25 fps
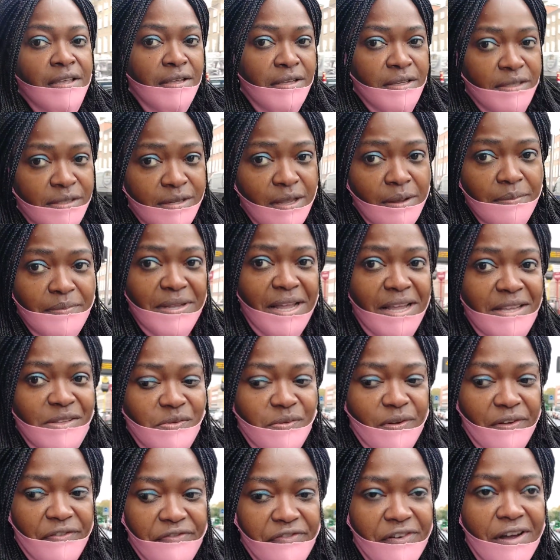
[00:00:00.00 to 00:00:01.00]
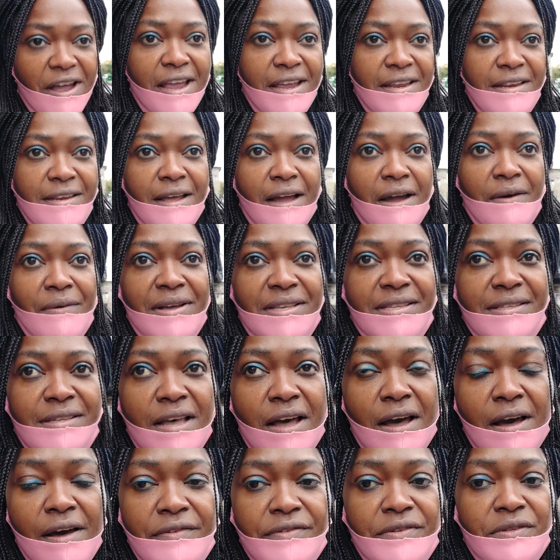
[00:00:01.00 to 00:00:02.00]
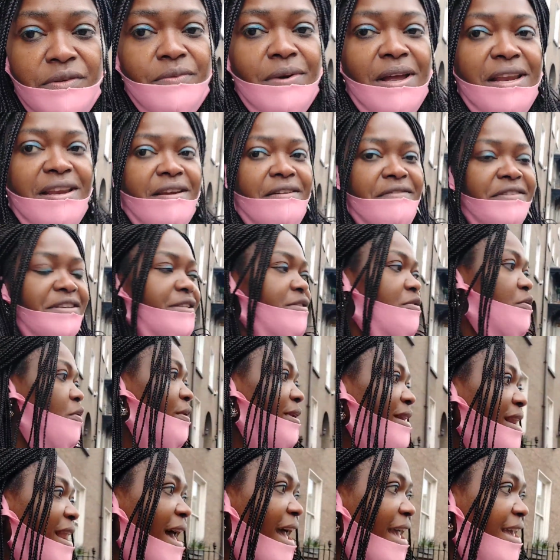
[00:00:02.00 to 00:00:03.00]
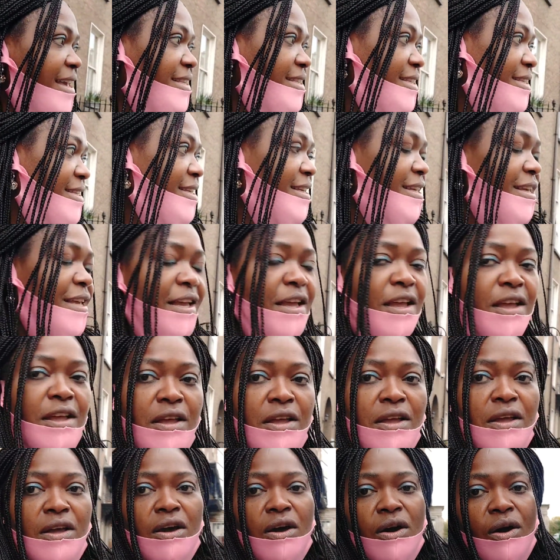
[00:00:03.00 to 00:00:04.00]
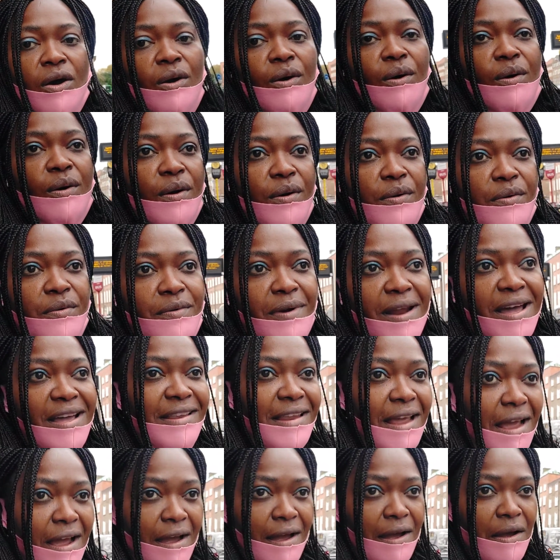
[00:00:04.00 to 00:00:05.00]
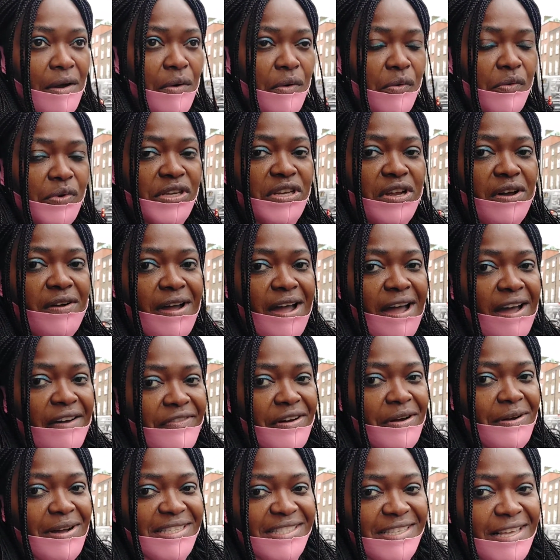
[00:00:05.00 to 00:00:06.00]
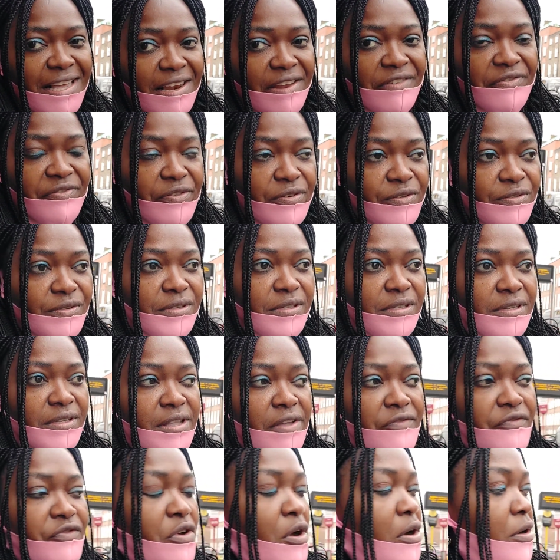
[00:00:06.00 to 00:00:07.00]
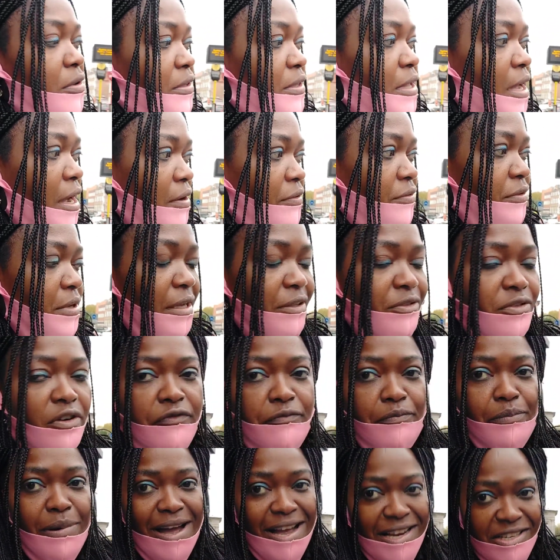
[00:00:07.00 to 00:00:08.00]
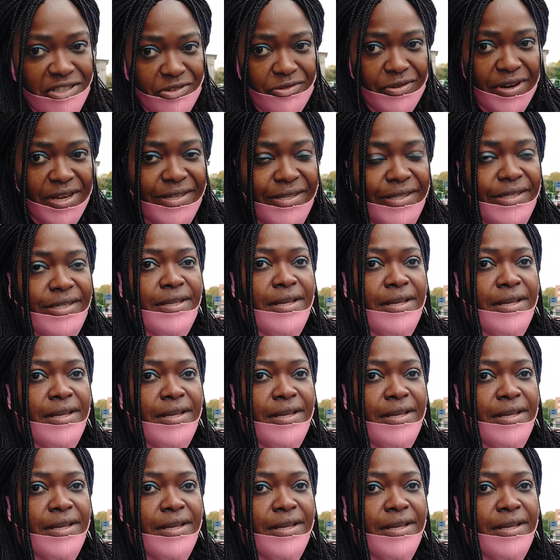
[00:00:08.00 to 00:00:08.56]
Sometimes we find ourselves where there is no light, or rather we don't have our telephones, they've gone down out of batteries.